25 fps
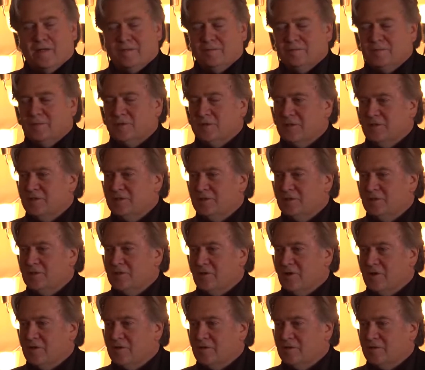sons and
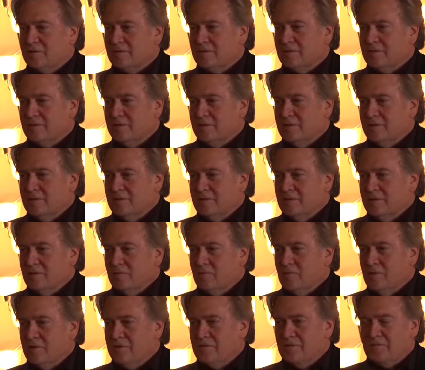daughters
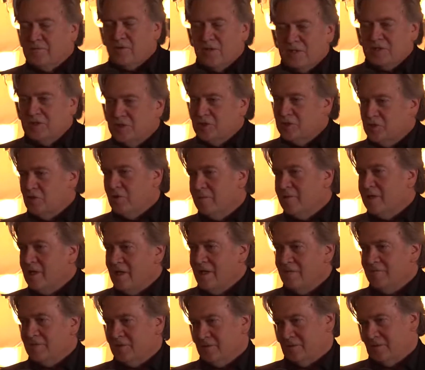with French and German
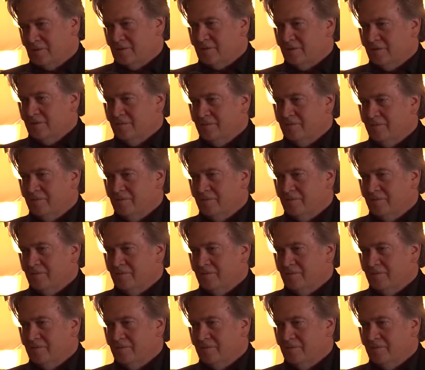officers.